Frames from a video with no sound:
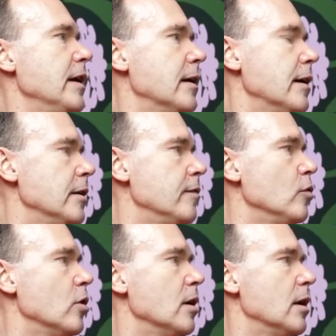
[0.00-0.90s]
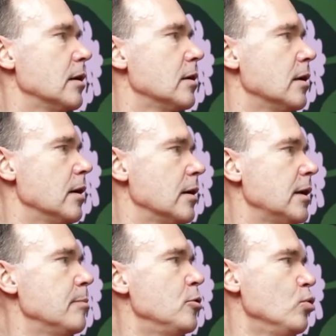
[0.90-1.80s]
and if you kind of like
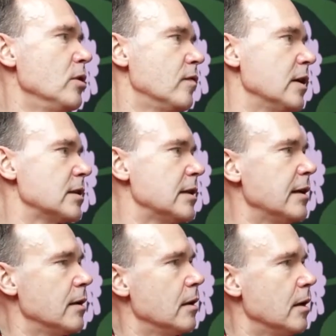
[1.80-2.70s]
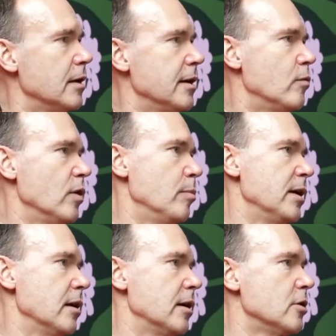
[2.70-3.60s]
keep doing things, then there will
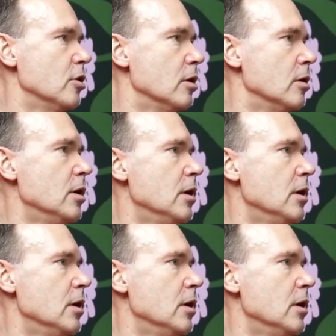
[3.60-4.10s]
be like the